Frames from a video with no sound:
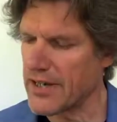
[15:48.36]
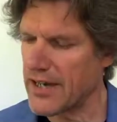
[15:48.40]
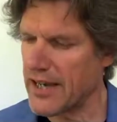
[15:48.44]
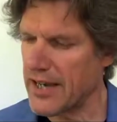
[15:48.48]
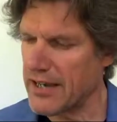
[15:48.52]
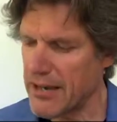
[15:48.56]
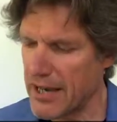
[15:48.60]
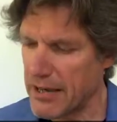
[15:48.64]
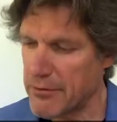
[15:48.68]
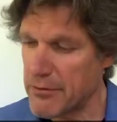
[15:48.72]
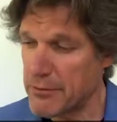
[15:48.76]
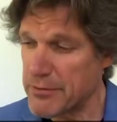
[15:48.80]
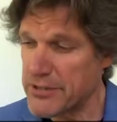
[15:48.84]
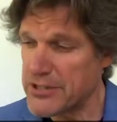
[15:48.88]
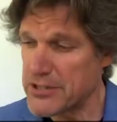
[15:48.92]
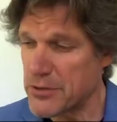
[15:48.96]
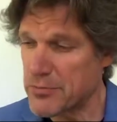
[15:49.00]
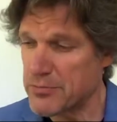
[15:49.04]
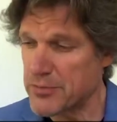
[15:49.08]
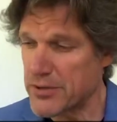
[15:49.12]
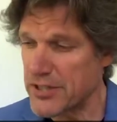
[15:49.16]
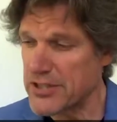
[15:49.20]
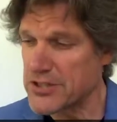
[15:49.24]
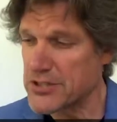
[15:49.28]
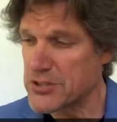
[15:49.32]
I'm a bit
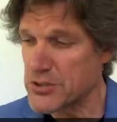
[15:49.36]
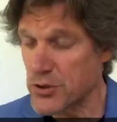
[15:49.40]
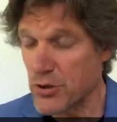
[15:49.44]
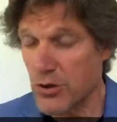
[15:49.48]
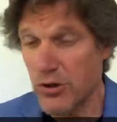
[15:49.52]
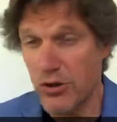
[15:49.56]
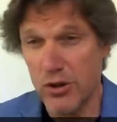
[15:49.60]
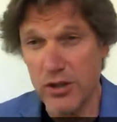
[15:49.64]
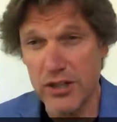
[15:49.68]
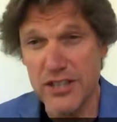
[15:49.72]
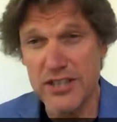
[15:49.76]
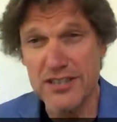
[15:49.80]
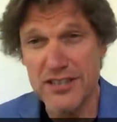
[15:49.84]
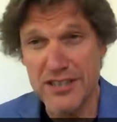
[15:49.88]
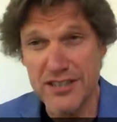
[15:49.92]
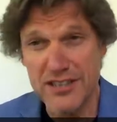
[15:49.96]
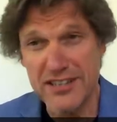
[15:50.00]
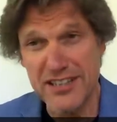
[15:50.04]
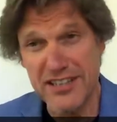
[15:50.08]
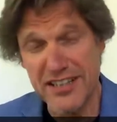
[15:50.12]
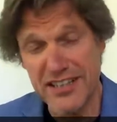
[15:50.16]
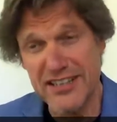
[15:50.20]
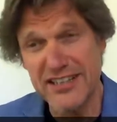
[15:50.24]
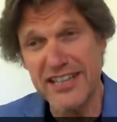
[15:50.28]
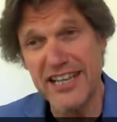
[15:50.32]
surprised you call
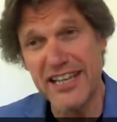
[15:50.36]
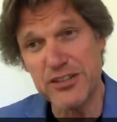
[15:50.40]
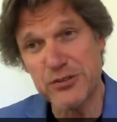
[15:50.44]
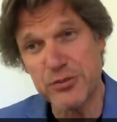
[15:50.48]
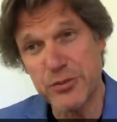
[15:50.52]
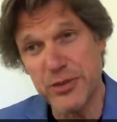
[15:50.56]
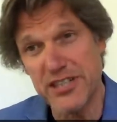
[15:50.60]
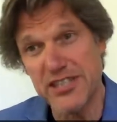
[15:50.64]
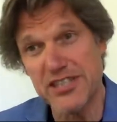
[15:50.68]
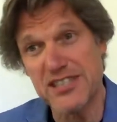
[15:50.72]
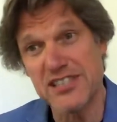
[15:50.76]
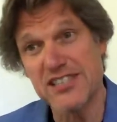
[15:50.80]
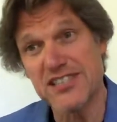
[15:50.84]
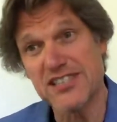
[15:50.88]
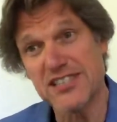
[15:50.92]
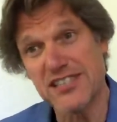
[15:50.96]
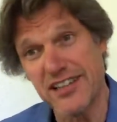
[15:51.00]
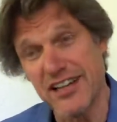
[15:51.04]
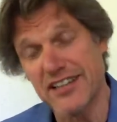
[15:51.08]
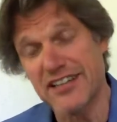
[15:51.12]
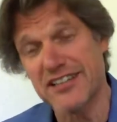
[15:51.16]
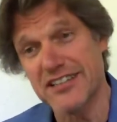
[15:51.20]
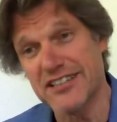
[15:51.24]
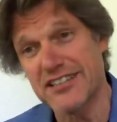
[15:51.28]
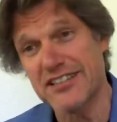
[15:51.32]
it in that way
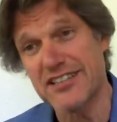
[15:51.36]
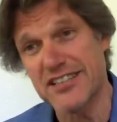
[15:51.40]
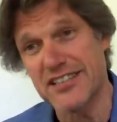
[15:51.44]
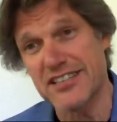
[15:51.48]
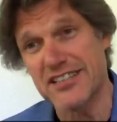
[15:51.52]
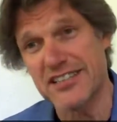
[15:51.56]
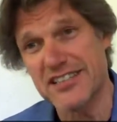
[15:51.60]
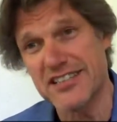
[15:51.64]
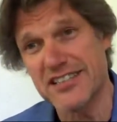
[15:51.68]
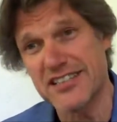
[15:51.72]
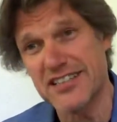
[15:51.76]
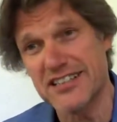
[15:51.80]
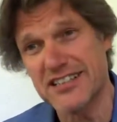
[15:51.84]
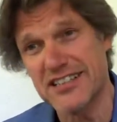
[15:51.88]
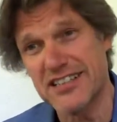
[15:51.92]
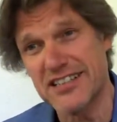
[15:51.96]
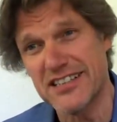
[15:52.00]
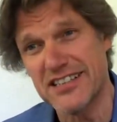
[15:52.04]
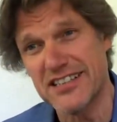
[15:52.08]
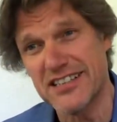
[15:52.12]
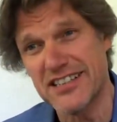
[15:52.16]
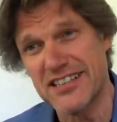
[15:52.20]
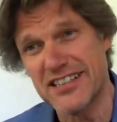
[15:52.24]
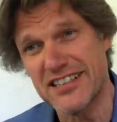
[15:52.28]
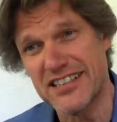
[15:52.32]
sciences,
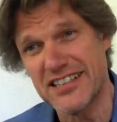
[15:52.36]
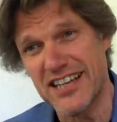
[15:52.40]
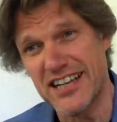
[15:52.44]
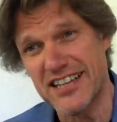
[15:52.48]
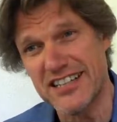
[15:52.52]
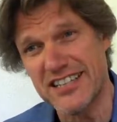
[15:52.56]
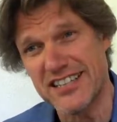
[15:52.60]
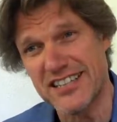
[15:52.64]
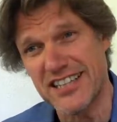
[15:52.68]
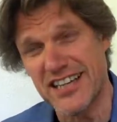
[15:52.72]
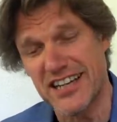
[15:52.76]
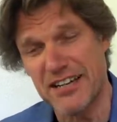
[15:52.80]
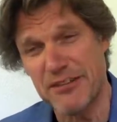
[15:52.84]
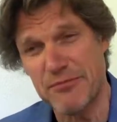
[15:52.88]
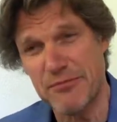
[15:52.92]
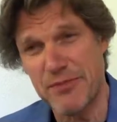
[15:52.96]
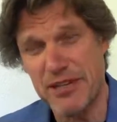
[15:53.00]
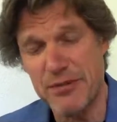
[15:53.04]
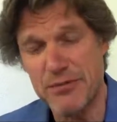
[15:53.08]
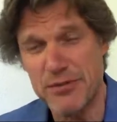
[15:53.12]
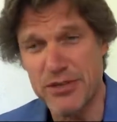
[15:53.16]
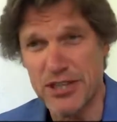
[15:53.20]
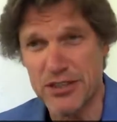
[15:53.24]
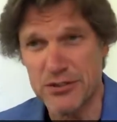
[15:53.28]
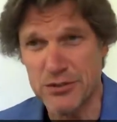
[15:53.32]
in as I
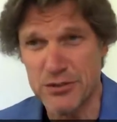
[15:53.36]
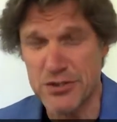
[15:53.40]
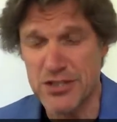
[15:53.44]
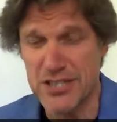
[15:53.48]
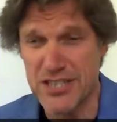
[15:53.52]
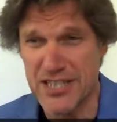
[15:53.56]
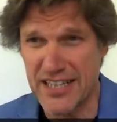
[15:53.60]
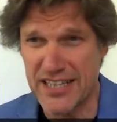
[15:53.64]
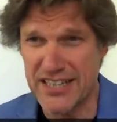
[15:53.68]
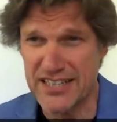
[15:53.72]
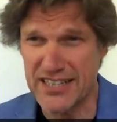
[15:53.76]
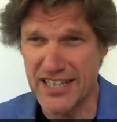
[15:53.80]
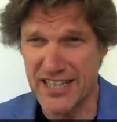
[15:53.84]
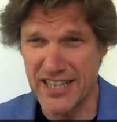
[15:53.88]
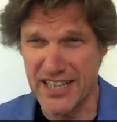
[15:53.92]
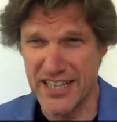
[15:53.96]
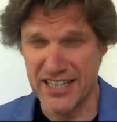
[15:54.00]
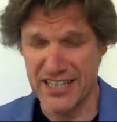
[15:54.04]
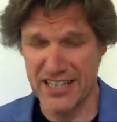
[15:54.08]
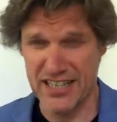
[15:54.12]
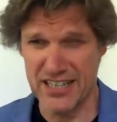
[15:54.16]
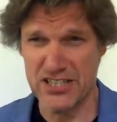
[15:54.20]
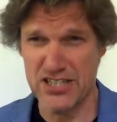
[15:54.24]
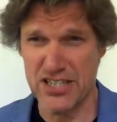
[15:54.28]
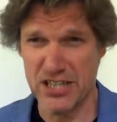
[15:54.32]
maybe understand
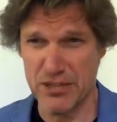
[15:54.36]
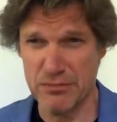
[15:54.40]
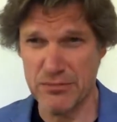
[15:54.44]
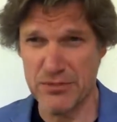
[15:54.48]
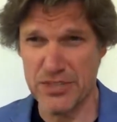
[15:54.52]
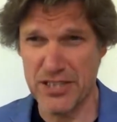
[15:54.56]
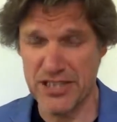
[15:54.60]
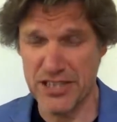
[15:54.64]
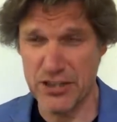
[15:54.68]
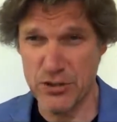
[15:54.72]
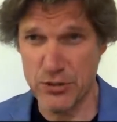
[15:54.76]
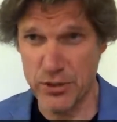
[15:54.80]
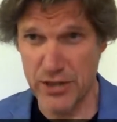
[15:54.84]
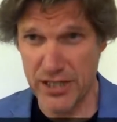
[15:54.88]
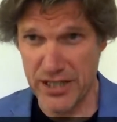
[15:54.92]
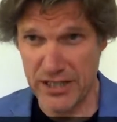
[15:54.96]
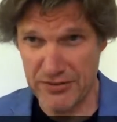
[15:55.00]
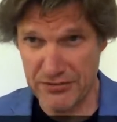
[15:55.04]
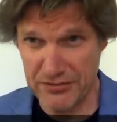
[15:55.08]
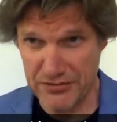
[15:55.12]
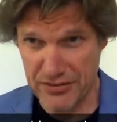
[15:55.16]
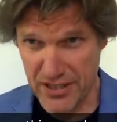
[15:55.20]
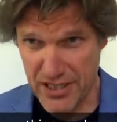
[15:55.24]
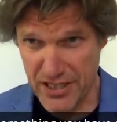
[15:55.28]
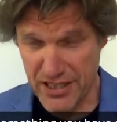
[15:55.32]
it's something you
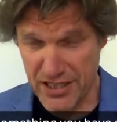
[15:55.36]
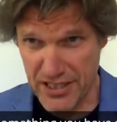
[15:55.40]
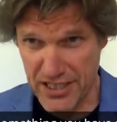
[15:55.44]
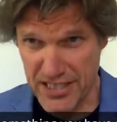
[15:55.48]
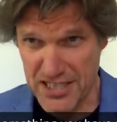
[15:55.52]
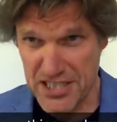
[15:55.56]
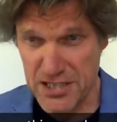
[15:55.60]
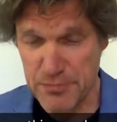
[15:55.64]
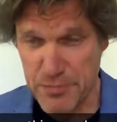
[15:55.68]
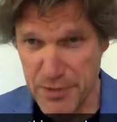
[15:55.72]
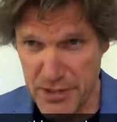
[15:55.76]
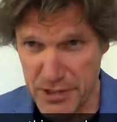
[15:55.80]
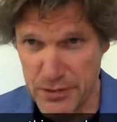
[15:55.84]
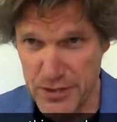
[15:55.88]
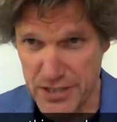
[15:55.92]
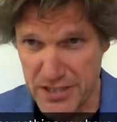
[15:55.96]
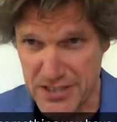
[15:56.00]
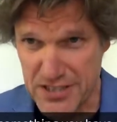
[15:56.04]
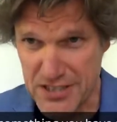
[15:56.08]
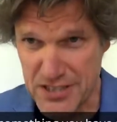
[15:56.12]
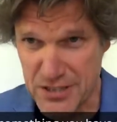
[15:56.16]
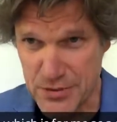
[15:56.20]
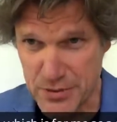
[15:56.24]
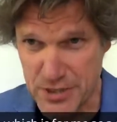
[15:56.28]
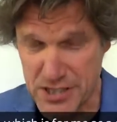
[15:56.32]
have
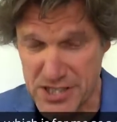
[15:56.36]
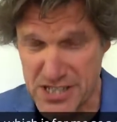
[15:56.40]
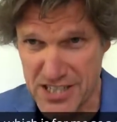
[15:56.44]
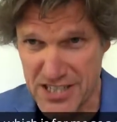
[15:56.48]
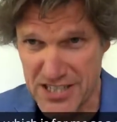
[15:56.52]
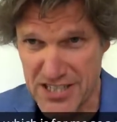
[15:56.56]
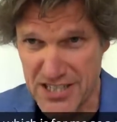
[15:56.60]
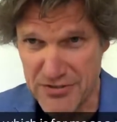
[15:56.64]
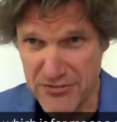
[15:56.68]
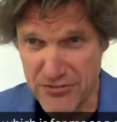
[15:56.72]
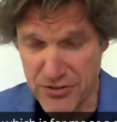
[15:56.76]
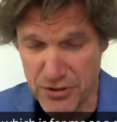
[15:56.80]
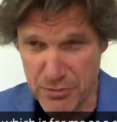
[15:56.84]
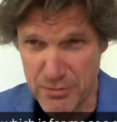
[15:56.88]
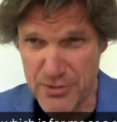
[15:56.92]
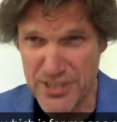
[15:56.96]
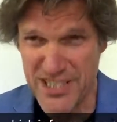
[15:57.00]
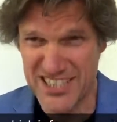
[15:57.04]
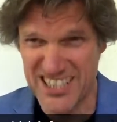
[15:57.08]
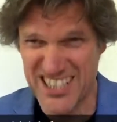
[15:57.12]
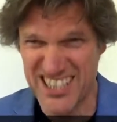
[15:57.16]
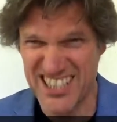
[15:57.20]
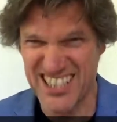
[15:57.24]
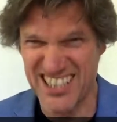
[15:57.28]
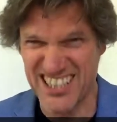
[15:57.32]
experienced, which is for me
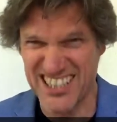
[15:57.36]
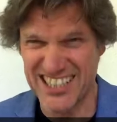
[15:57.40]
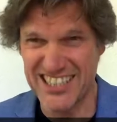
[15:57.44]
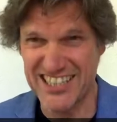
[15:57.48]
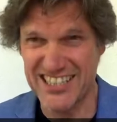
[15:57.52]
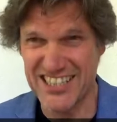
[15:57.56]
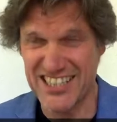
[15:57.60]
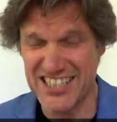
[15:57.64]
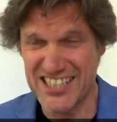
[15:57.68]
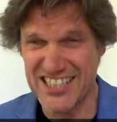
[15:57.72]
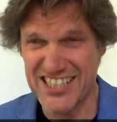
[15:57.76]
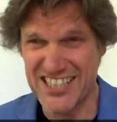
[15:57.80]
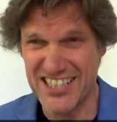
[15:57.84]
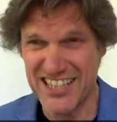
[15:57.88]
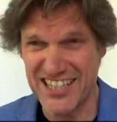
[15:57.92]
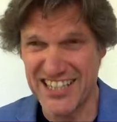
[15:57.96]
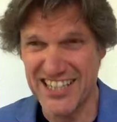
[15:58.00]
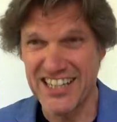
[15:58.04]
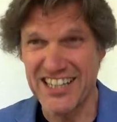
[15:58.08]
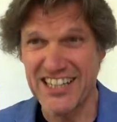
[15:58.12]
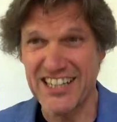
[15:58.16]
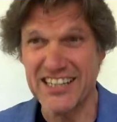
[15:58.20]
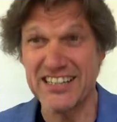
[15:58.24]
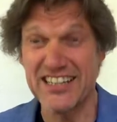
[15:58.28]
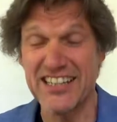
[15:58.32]
as a scientist
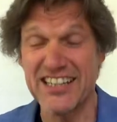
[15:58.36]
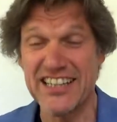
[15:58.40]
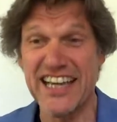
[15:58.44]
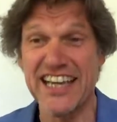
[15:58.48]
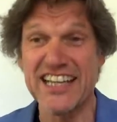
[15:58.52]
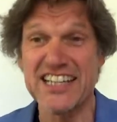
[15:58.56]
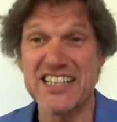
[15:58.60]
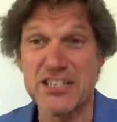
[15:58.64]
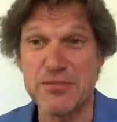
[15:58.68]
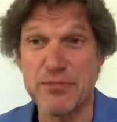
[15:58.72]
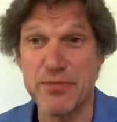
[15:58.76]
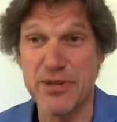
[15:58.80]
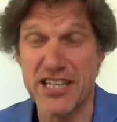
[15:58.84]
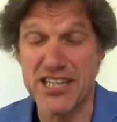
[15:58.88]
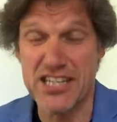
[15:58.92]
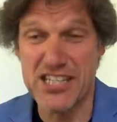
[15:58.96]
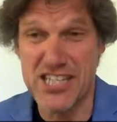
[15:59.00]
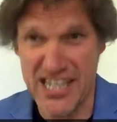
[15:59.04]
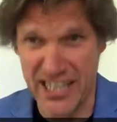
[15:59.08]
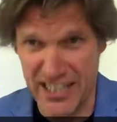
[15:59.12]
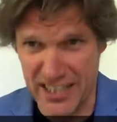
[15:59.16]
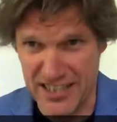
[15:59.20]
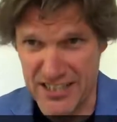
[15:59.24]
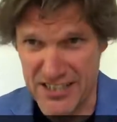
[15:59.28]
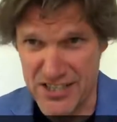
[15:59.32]
the next big
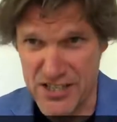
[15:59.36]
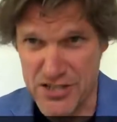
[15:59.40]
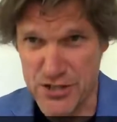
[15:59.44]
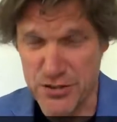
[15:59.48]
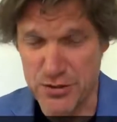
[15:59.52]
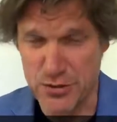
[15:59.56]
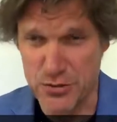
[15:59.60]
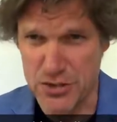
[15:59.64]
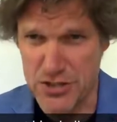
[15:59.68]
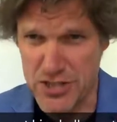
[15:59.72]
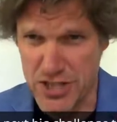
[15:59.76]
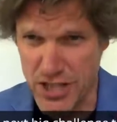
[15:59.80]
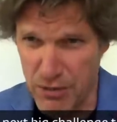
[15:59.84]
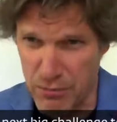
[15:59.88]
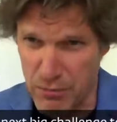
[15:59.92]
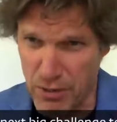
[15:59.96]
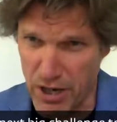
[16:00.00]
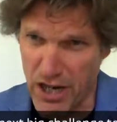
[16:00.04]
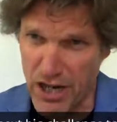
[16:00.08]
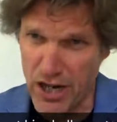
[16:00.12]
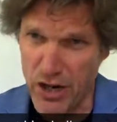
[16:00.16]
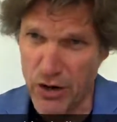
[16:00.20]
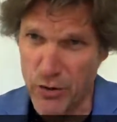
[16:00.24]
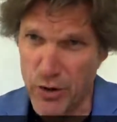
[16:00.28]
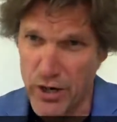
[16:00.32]
challenge, to
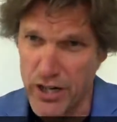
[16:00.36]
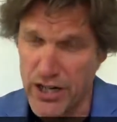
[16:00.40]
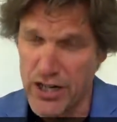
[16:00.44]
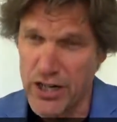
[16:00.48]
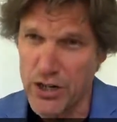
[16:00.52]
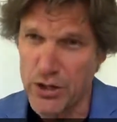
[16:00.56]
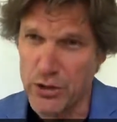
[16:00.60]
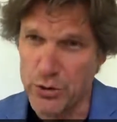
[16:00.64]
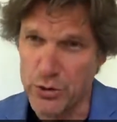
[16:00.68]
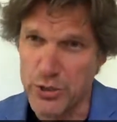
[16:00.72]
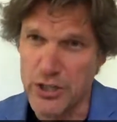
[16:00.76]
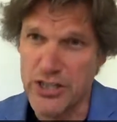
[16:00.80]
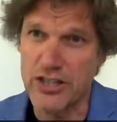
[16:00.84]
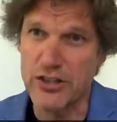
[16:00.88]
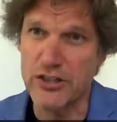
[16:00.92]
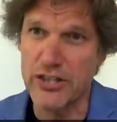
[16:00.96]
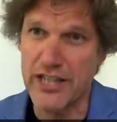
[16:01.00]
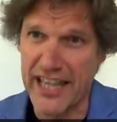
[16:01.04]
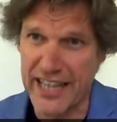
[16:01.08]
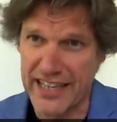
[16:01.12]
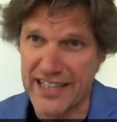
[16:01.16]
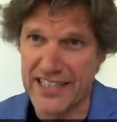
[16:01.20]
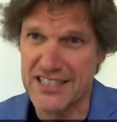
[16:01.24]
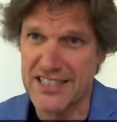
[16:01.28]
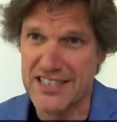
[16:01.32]
somehow
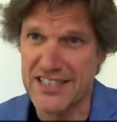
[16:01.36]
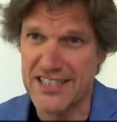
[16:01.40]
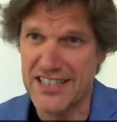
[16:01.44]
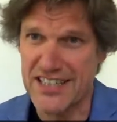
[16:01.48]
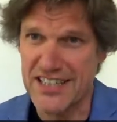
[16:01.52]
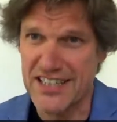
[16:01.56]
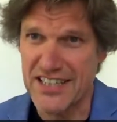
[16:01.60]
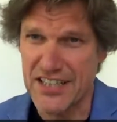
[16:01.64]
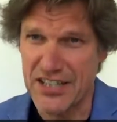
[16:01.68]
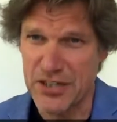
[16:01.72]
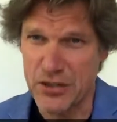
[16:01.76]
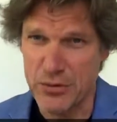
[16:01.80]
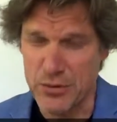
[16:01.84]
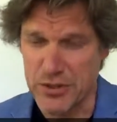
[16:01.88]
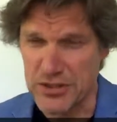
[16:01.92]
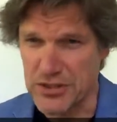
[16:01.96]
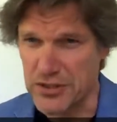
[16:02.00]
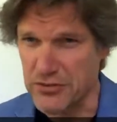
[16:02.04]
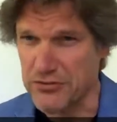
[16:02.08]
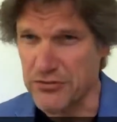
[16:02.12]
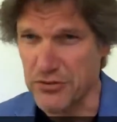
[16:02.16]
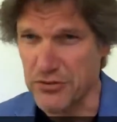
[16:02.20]
reconnect with a